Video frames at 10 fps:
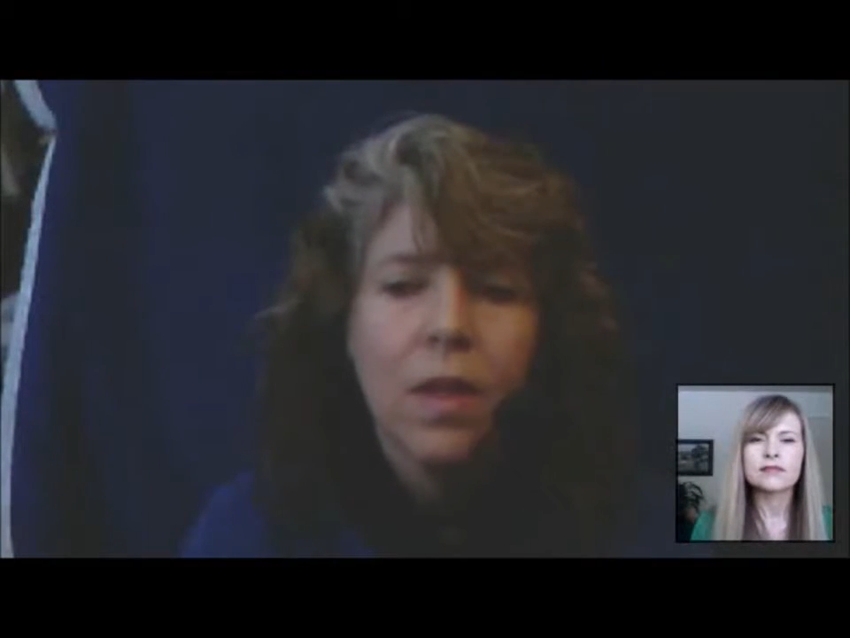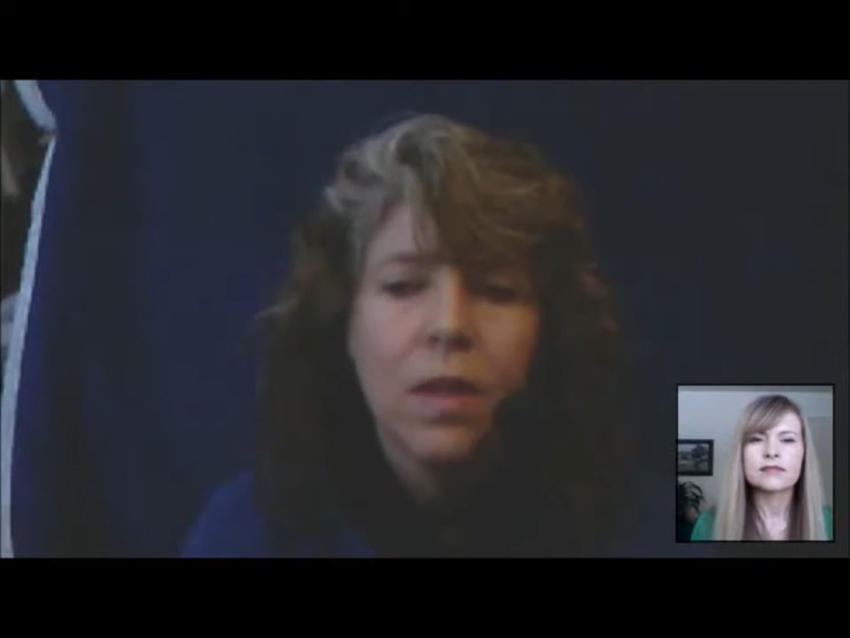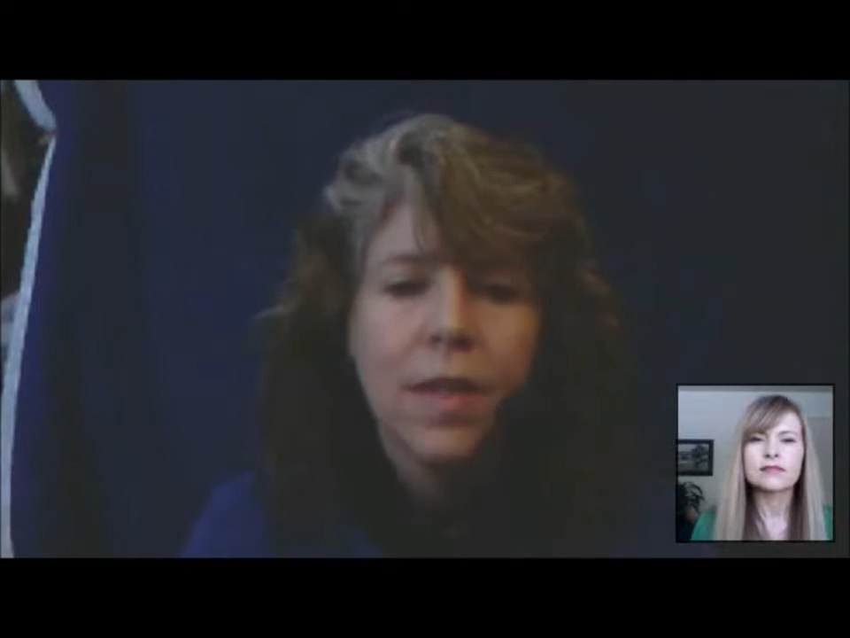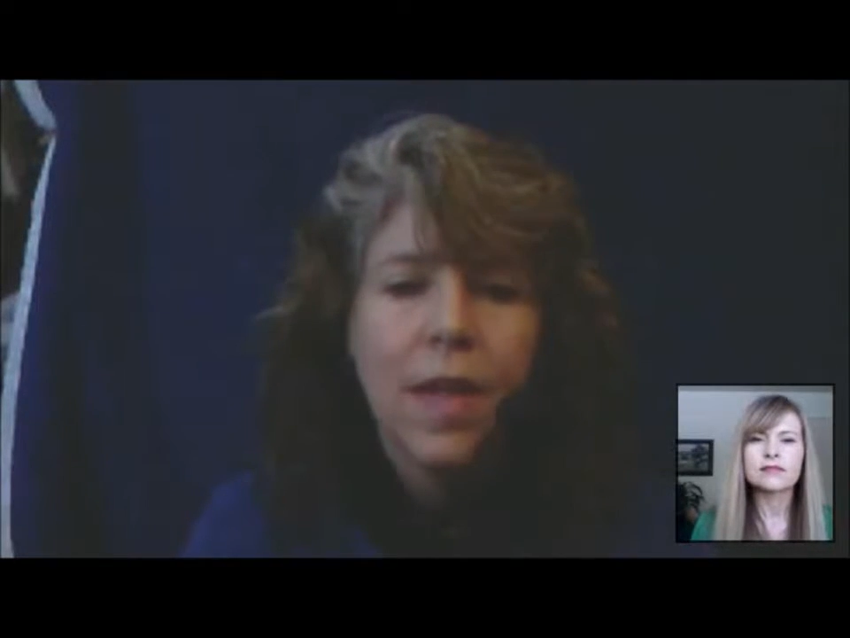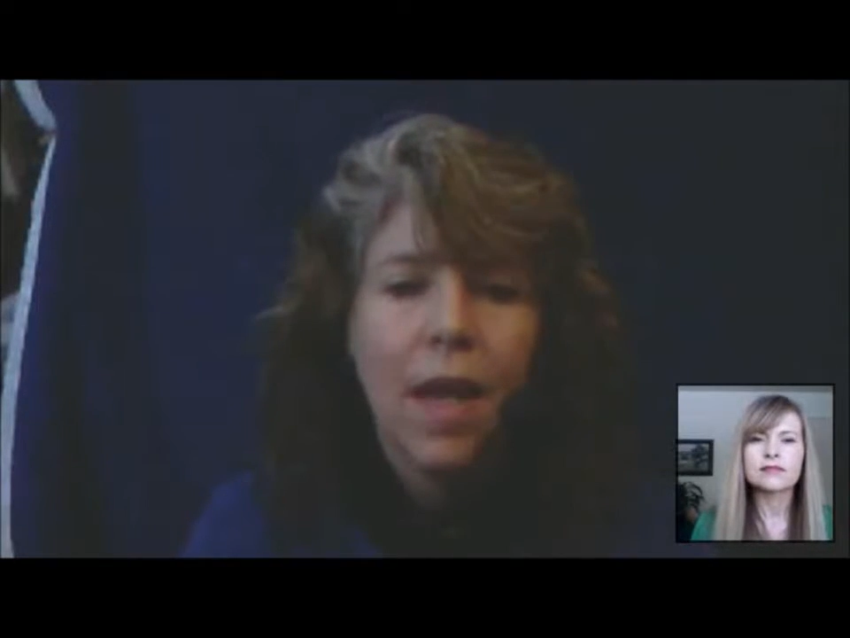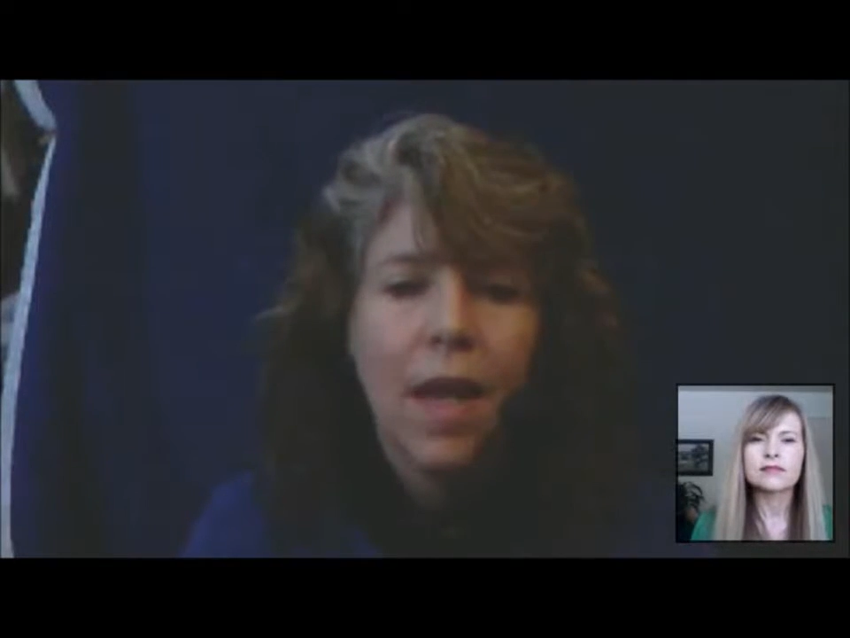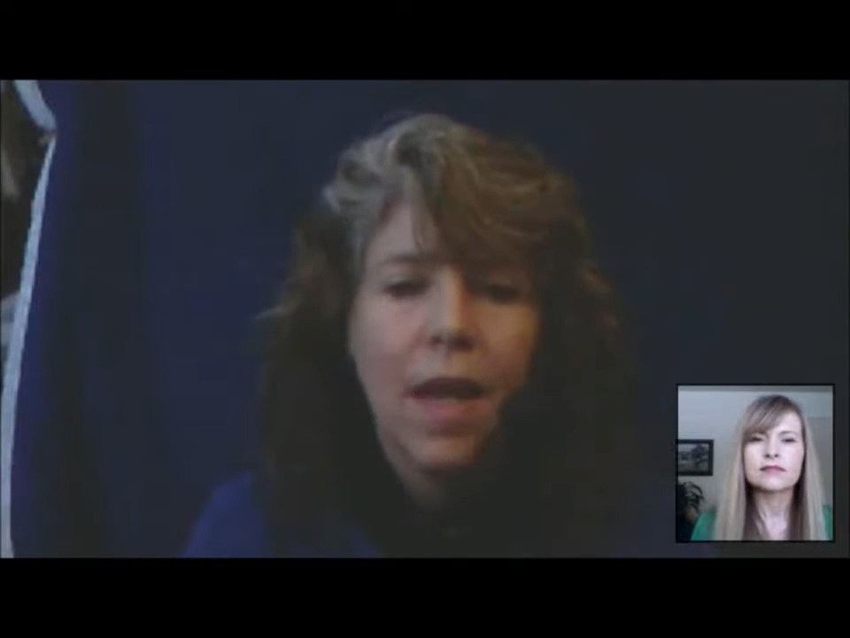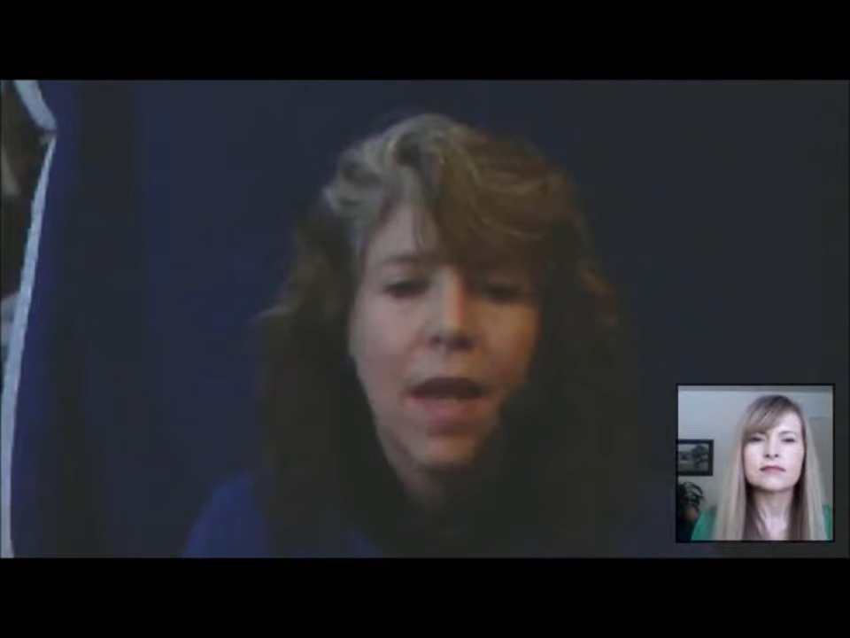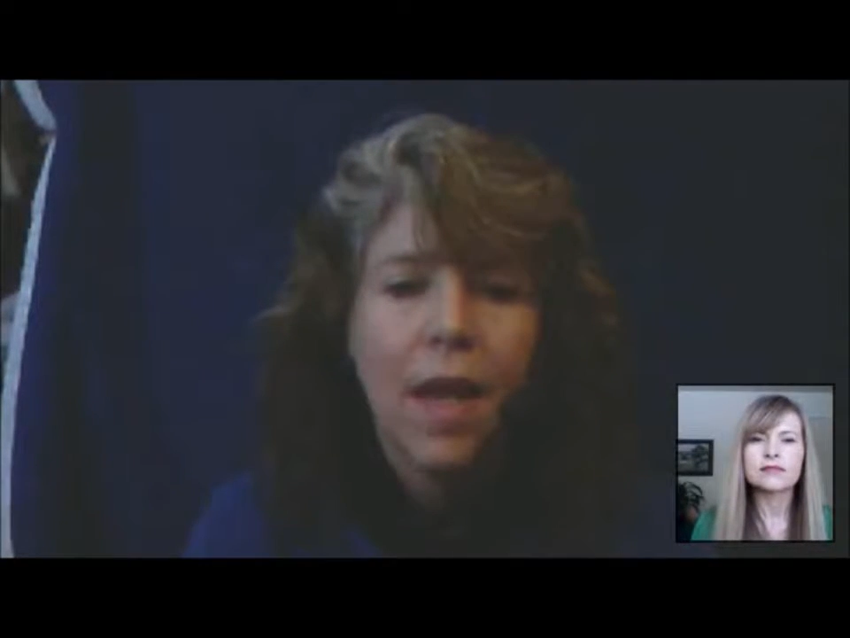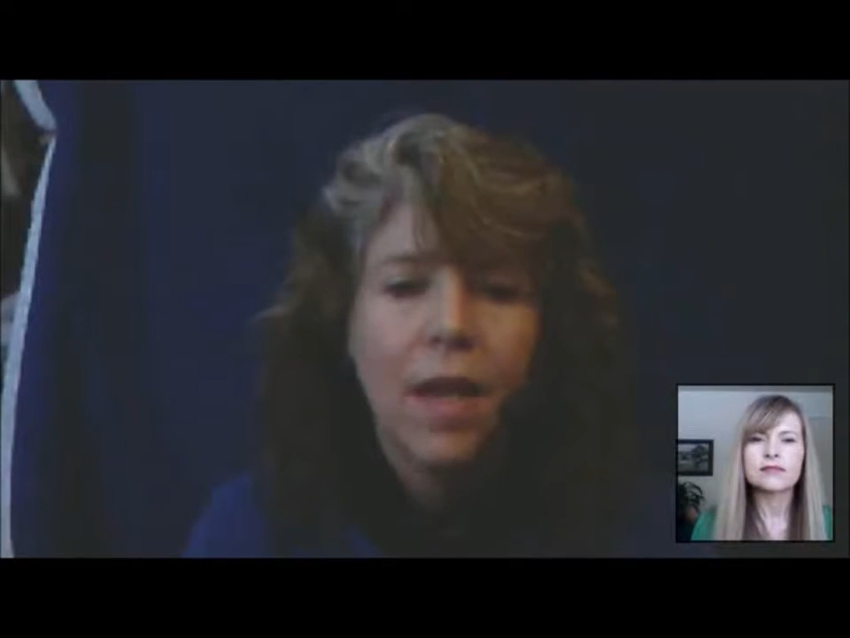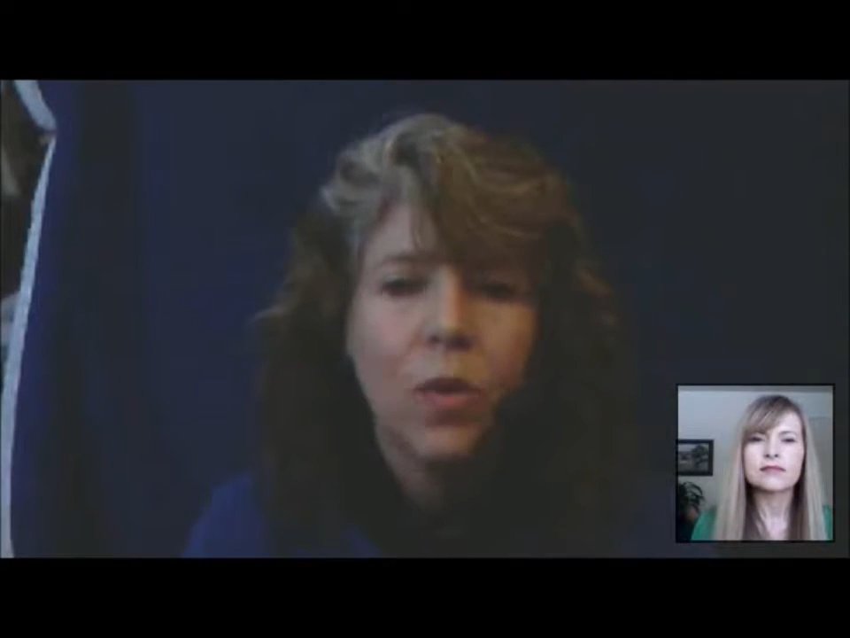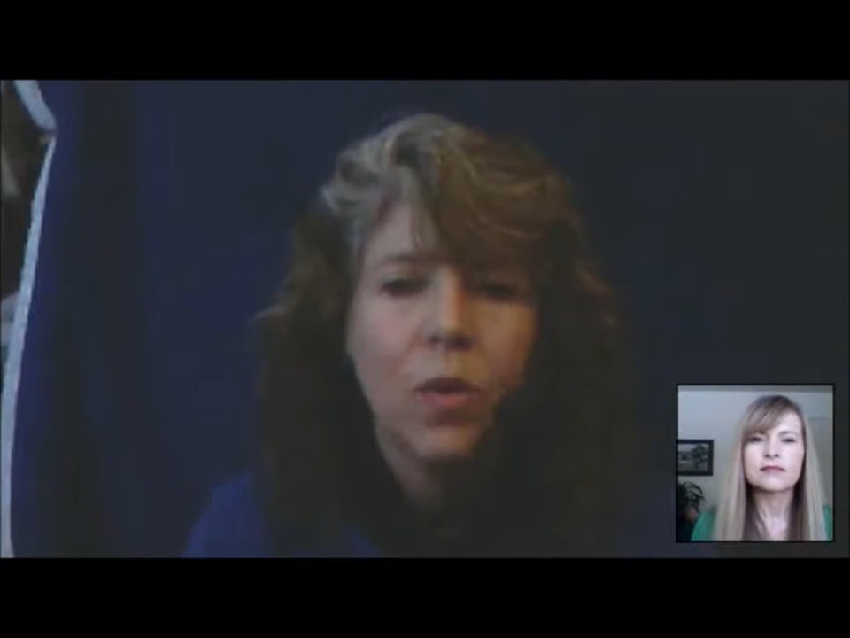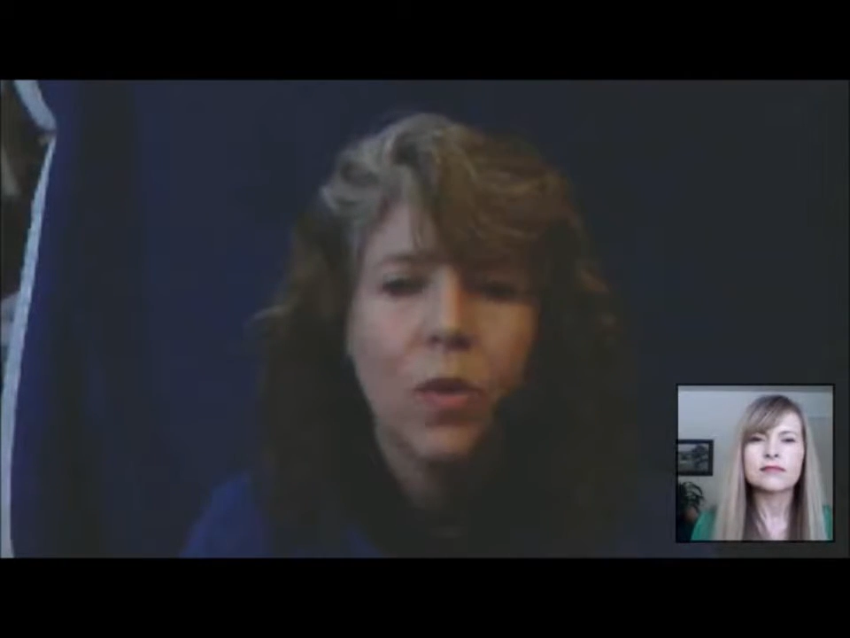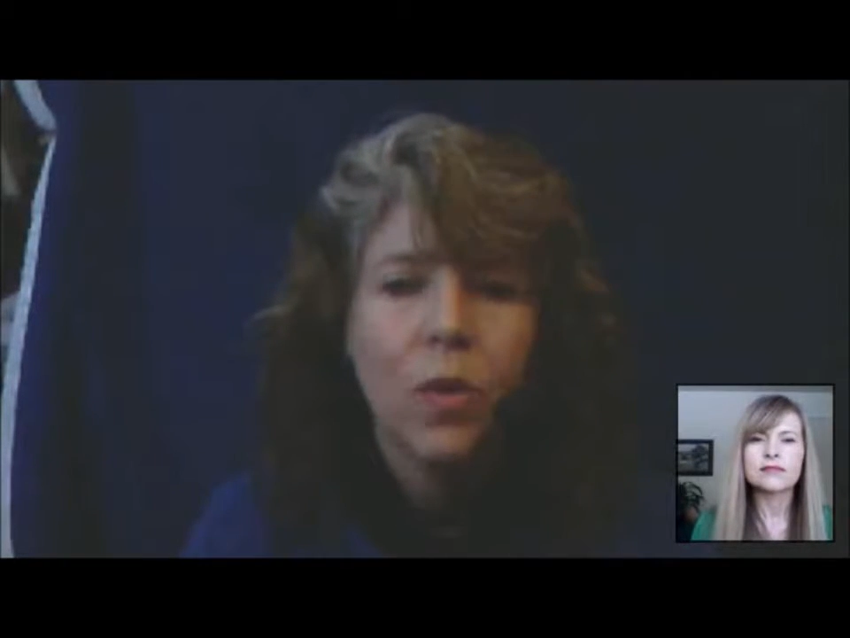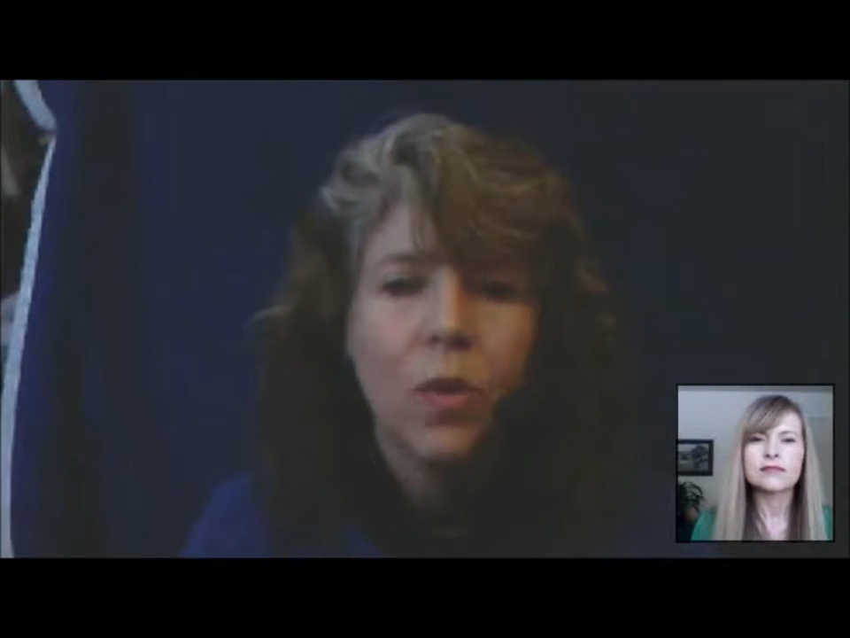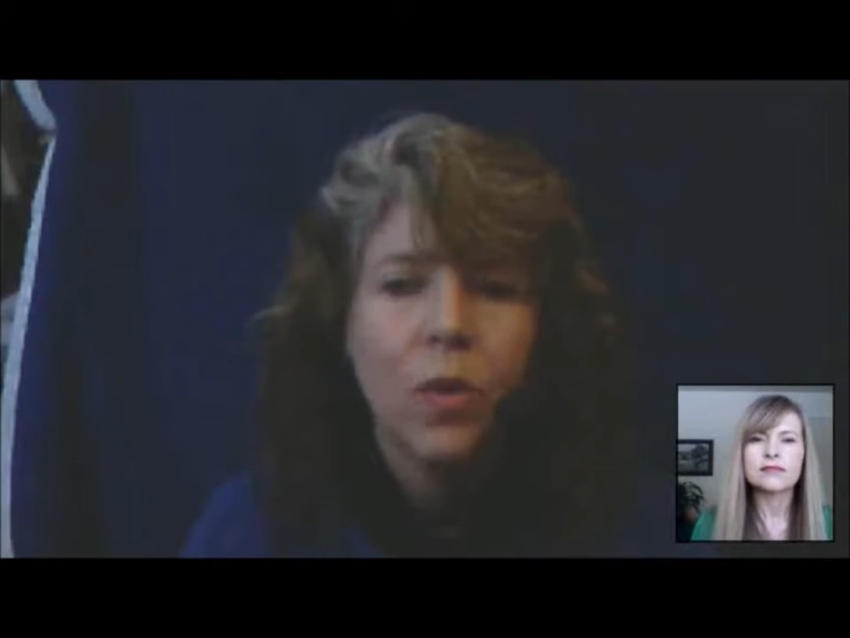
tend to,